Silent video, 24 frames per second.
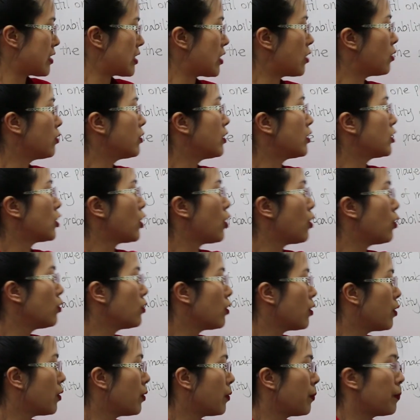So the
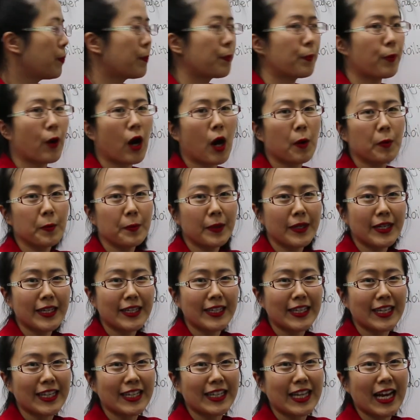total
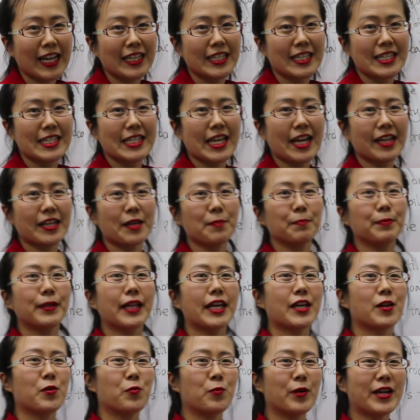probability that the second
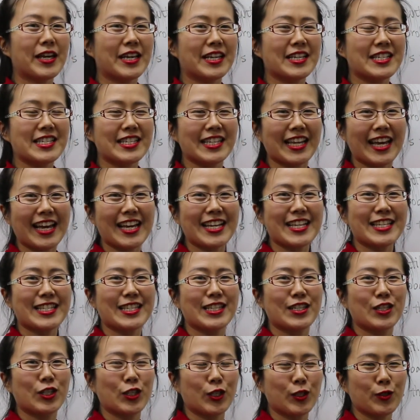player wins
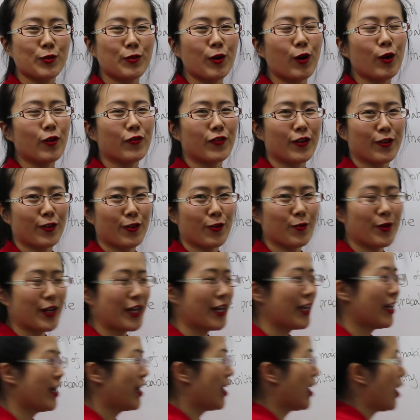is 2 over
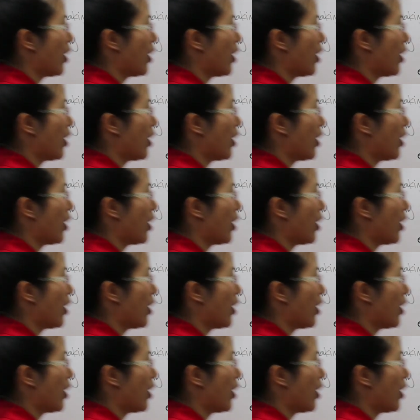3,